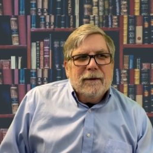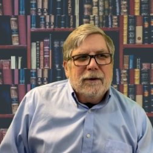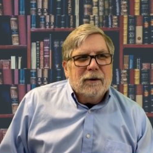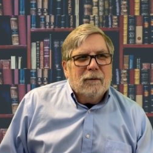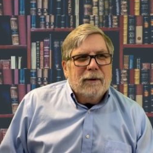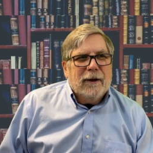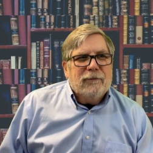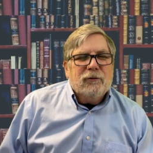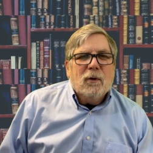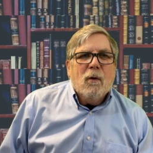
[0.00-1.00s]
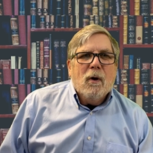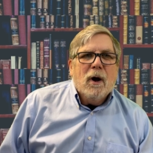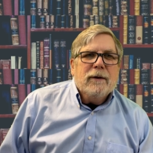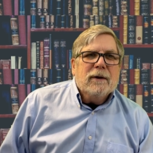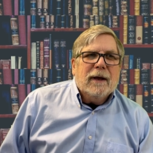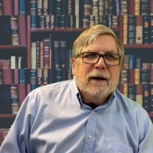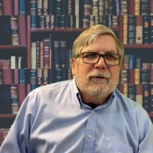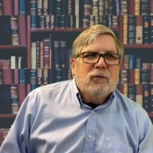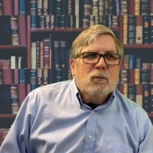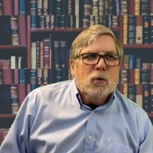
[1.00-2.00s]
you know, as you go on, you kind of
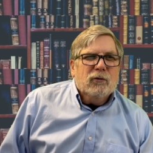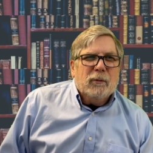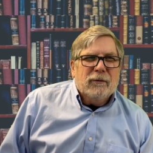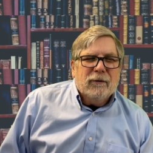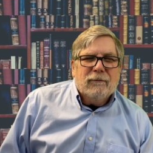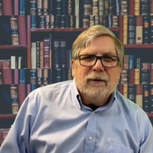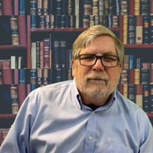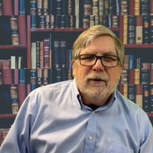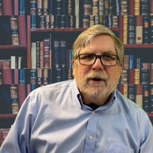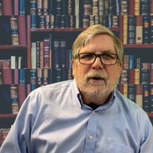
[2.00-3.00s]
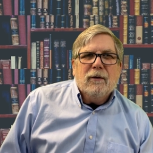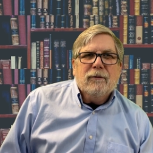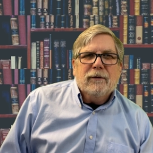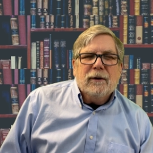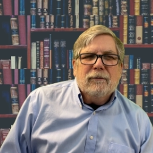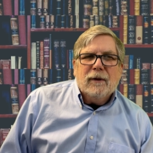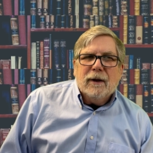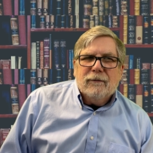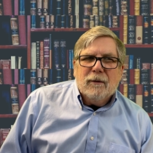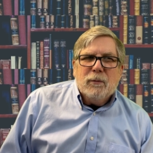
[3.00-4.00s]
do more specific videos. And it's
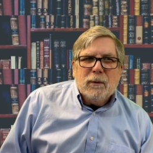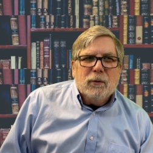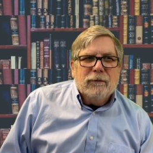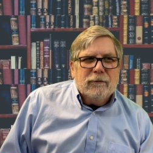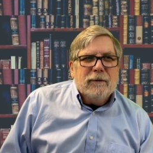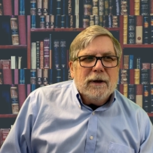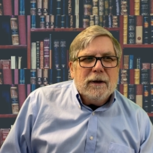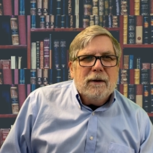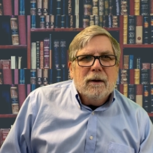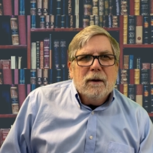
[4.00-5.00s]
like some people just need